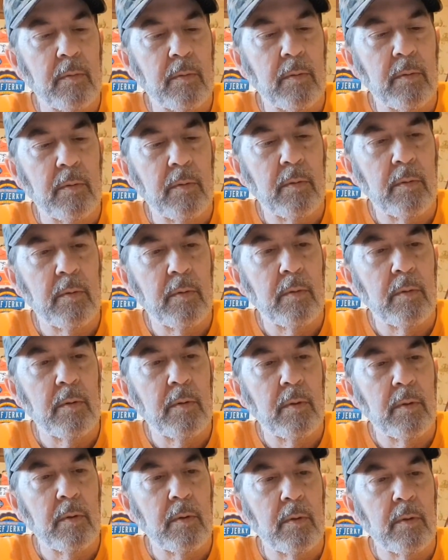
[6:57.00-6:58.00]

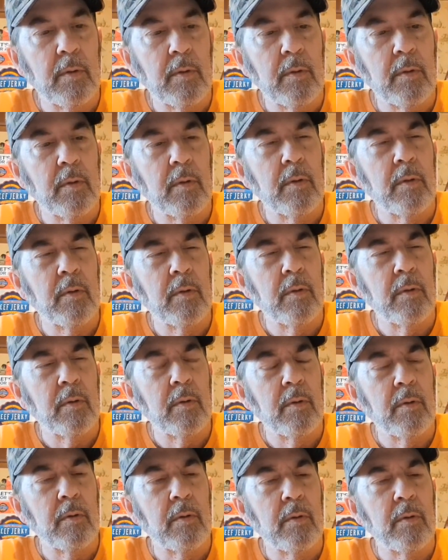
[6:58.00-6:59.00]

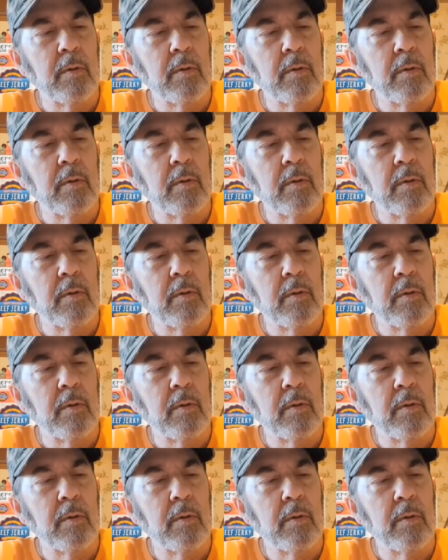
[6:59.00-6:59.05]
(no one is talking)